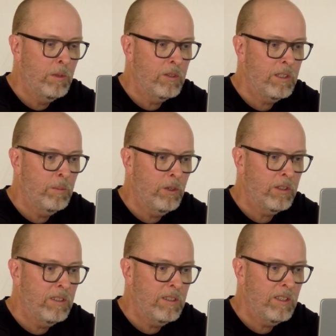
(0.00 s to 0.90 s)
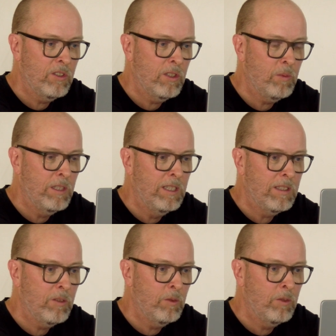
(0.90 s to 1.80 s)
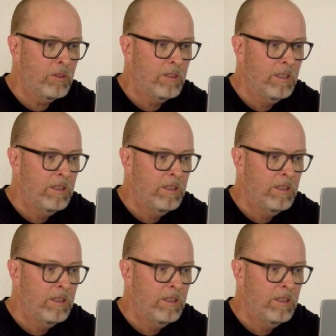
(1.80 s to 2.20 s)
most important decisions we did to